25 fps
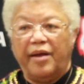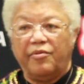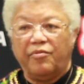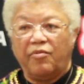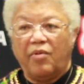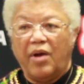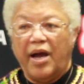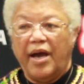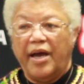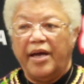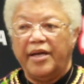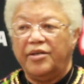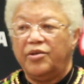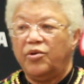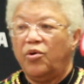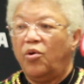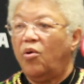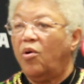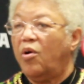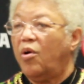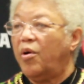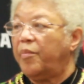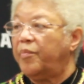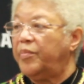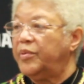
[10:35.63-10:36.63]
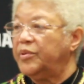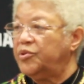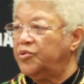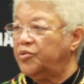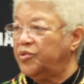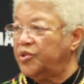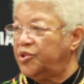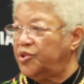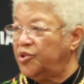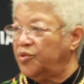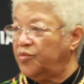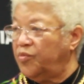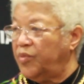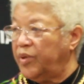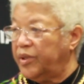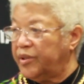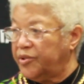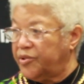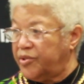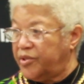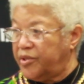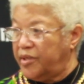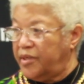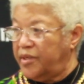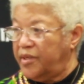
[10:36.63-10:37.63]
Wright or Patricia
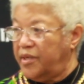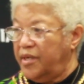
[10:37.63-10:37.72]
Wilson.